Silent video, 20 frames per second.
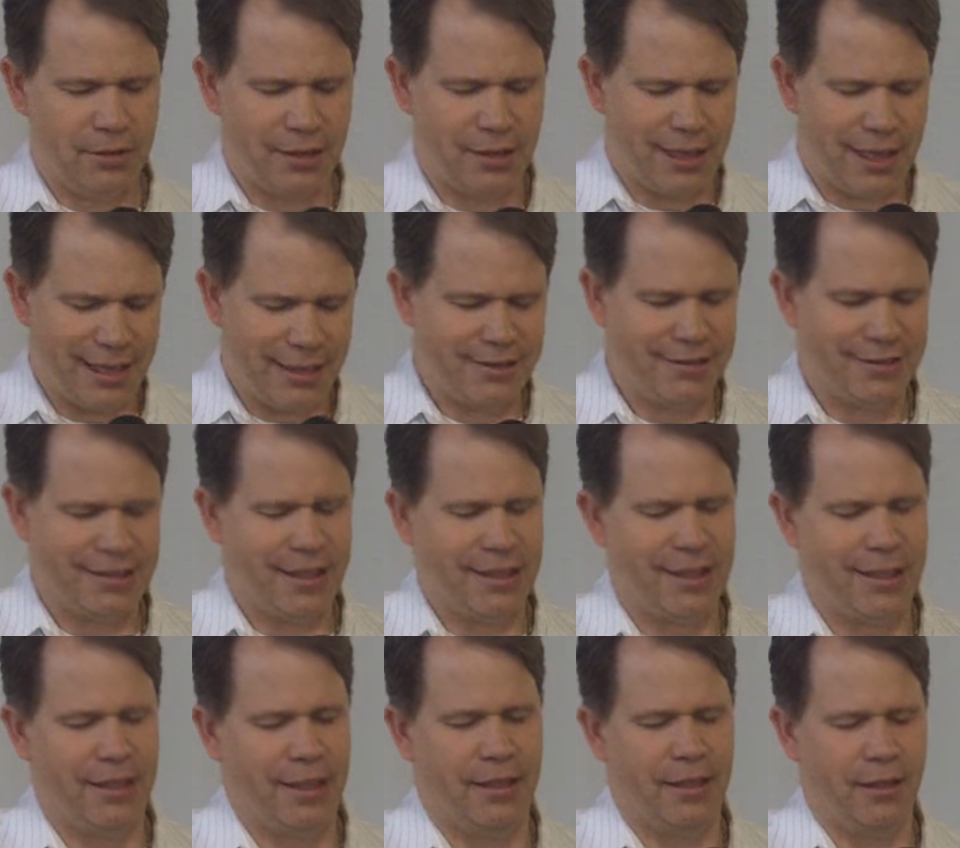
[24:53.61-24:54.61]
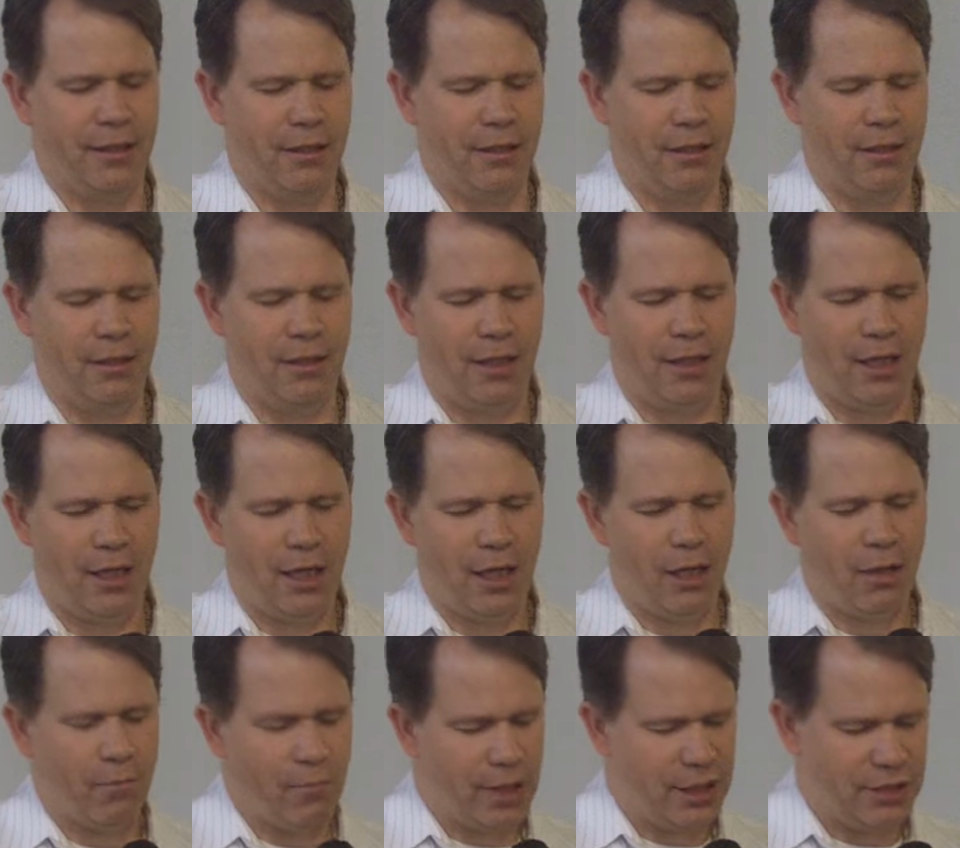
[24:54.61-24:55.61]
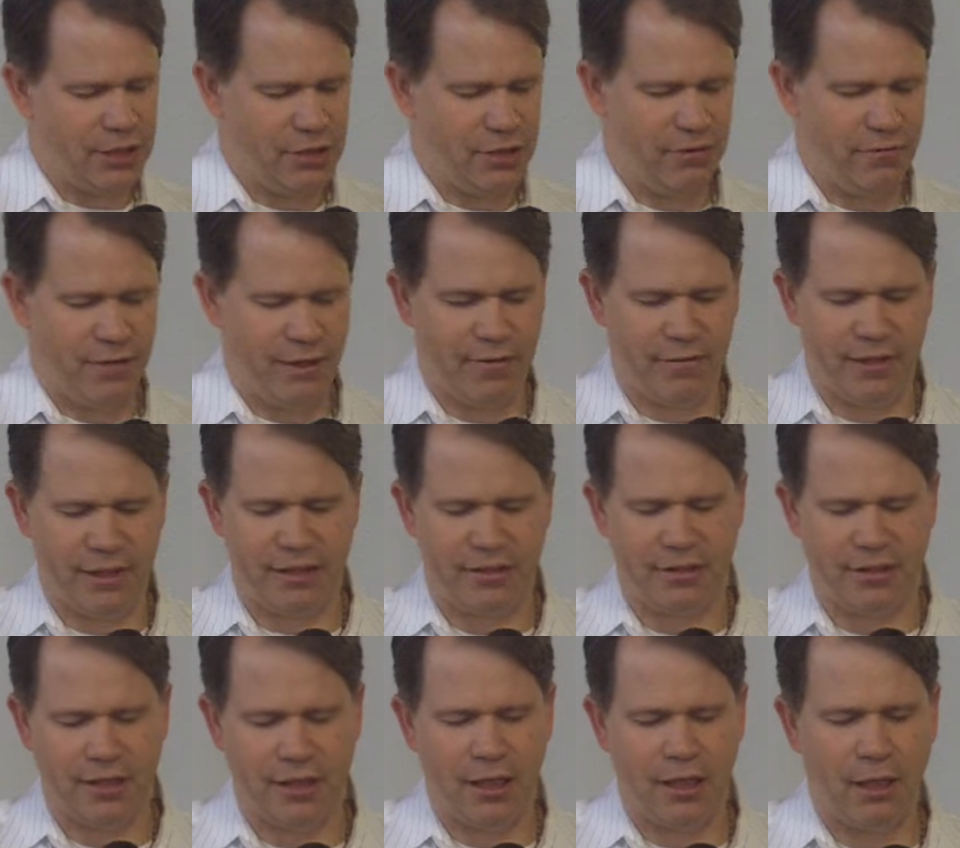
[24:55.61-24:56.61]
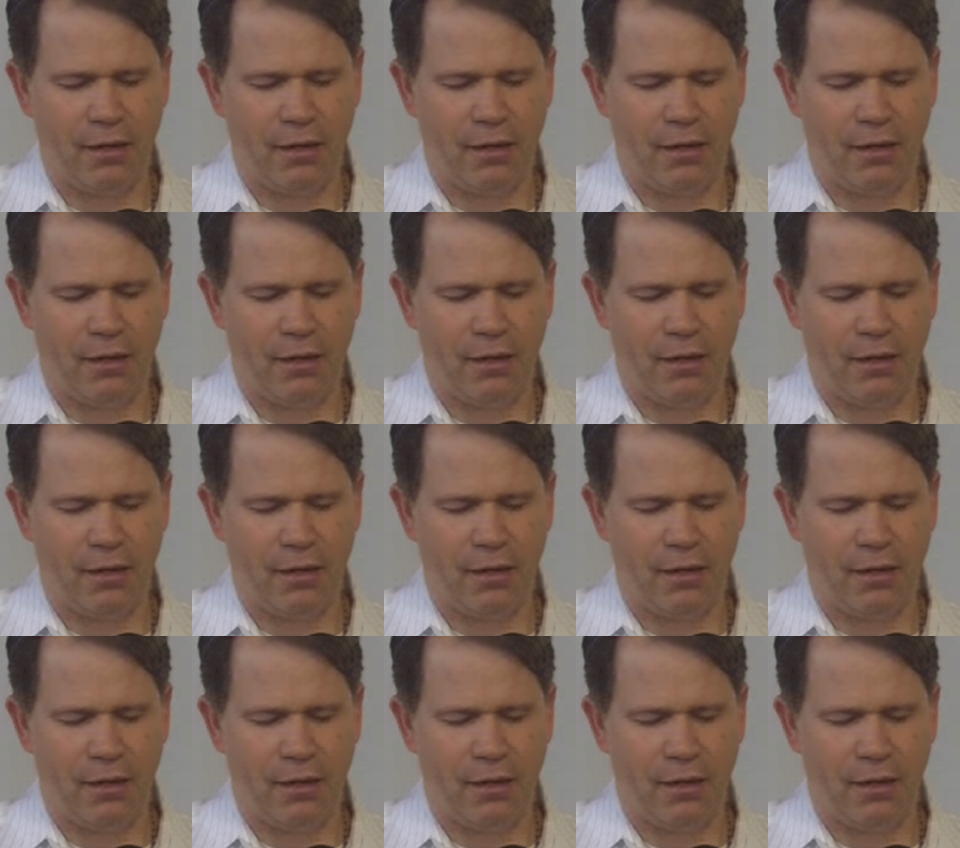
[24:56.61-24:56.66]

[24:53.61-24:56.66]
to let it sink in how much you've given us and